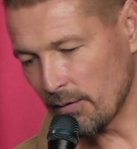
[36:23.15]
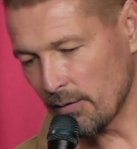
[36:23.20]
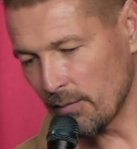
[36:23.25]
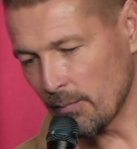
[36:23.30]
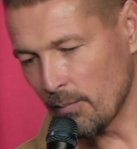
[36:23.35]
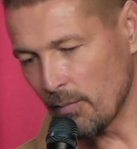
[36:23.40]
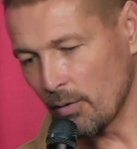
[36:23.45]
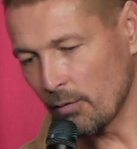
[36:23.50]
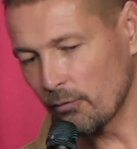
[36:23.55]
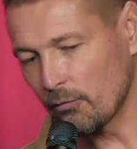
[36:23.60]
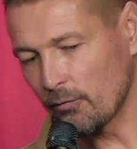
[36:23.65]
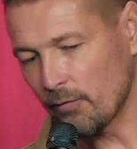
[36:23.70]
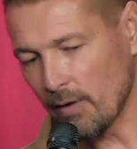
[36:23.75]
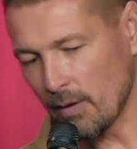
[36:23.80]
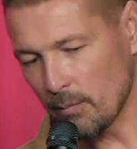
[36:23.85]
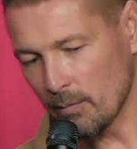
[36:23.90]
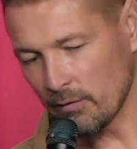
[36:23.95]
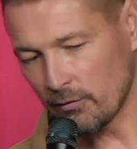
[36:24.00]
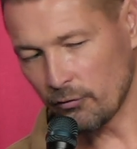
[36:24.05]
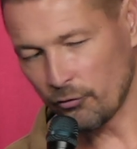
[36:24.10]
the most
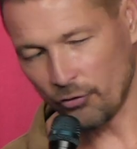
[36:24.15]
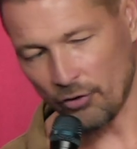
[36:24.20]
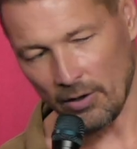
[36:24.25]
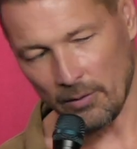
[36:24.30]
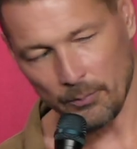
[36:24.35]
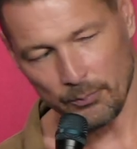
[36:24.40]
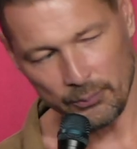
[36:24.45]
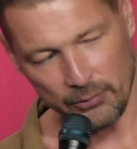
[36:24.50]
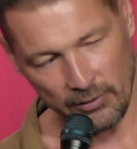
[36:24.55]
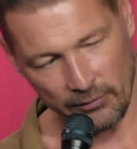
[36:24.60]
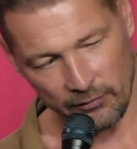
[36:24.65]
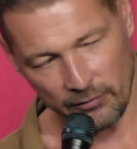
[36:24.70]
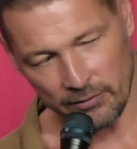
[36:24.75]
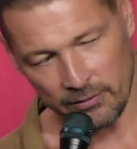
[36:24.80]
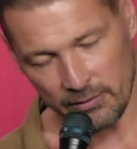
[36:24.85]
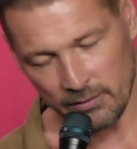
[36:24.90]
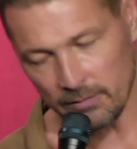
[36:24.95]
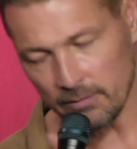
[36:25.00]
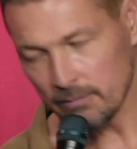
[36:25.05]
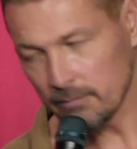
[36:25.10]
famous Czech
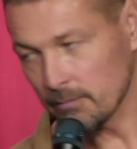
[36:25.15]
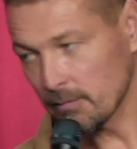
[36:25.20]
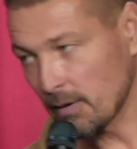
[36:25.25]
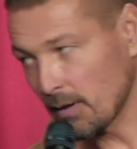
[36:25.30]
prisoner.